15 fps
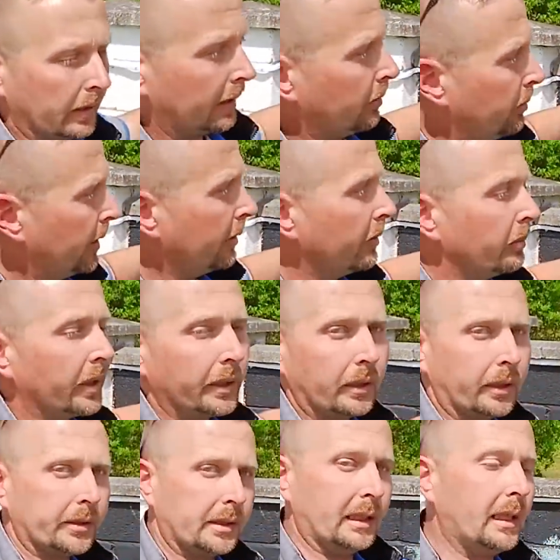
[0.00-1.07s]
and bear in mind
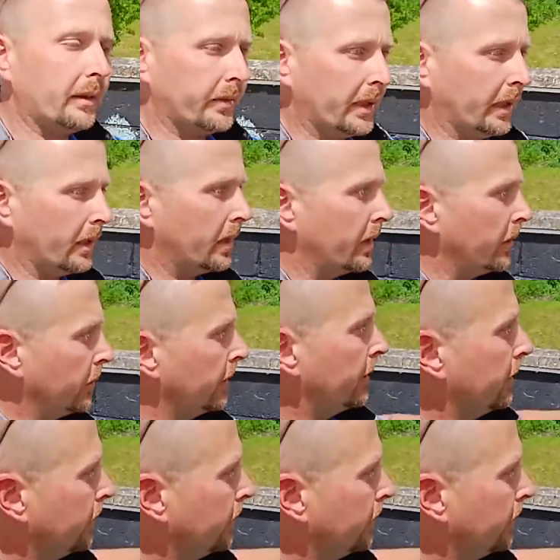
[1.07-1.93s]
I still have to get conduit.